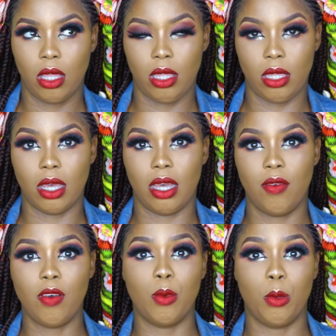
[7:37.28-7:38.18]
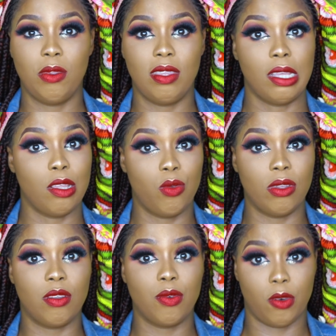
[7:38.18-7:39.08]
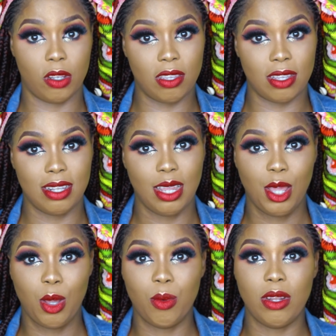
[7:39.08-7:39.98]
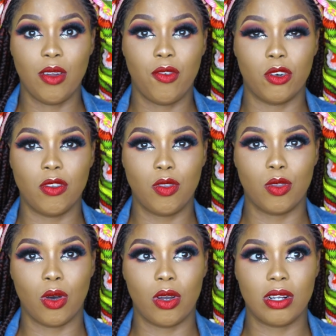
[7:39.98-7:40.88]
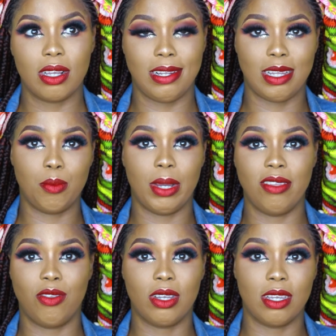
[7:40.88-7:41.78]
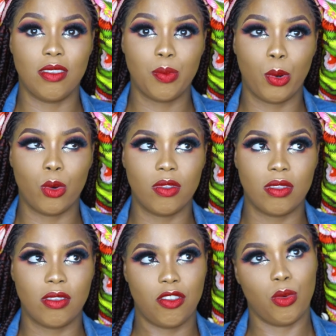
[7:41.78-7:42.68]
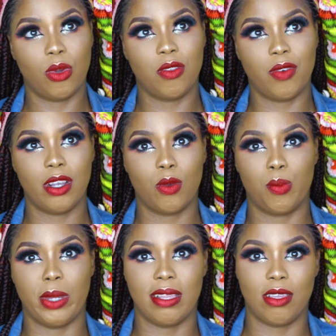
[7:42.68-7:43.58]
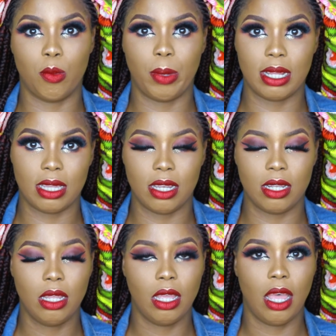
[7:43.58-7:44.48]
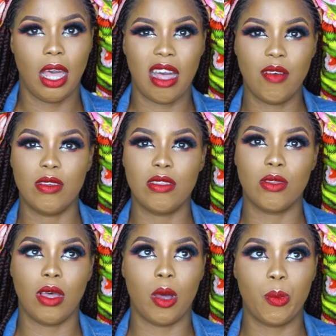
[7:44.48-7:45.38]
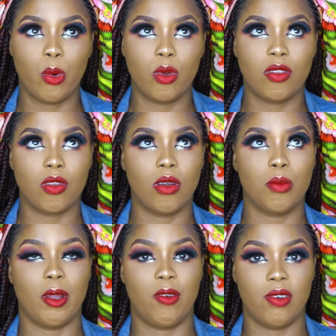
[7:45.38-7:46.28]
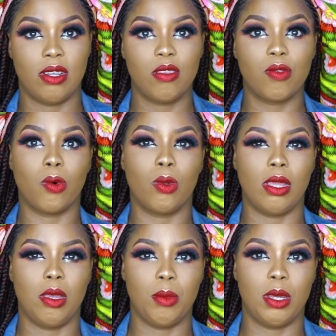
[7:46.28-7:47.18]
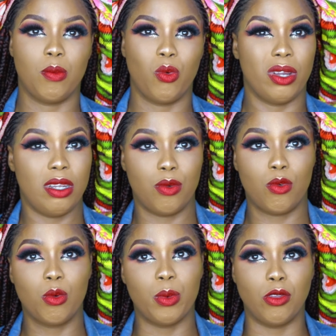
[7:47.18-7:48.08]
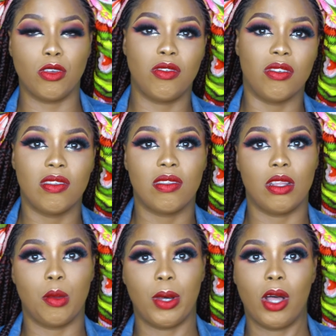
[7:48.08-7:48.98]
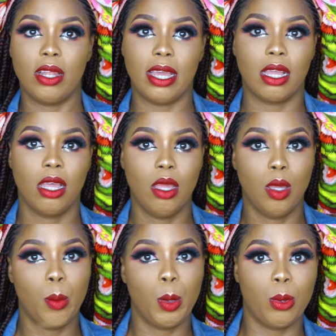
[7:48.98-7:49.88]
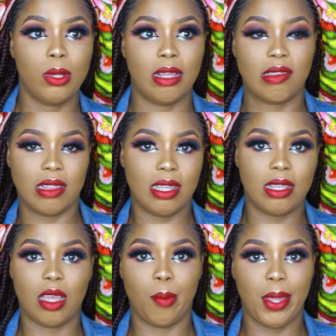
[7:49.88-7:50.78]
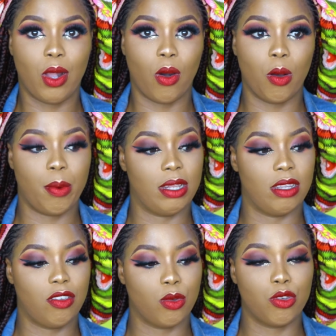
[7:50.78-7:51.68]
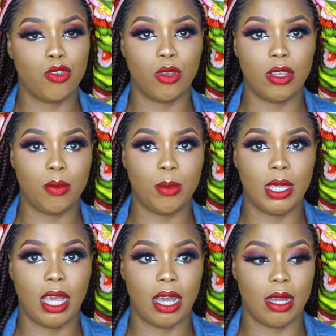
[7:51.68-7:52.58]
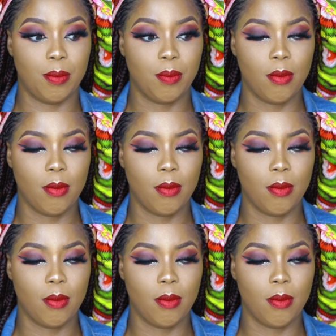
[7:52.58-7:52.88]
Yeah, if I'm not mistaken, 2014, when I first saw Glam by Isoken's post. She was very good bad girl back then. I first saw her post on my friend's phone. We were in a room, we were just gisting about like people that are slaying their makeup, and then she was showing me her